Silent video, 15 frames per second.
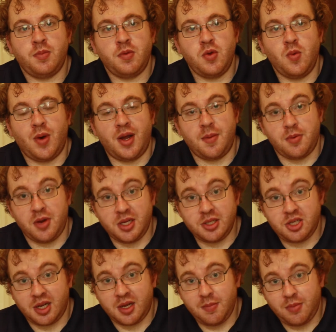You want to bring
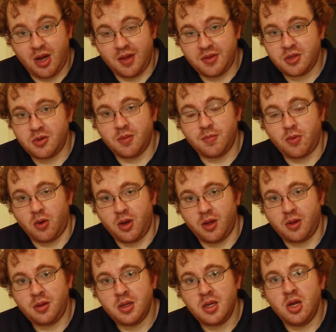chicken broth to a
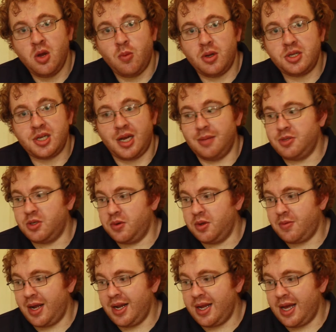boil, which I am doing
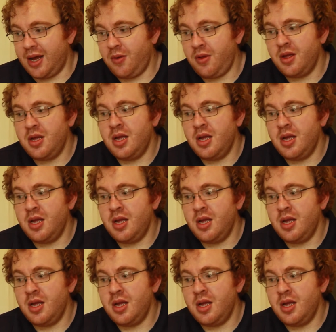right now.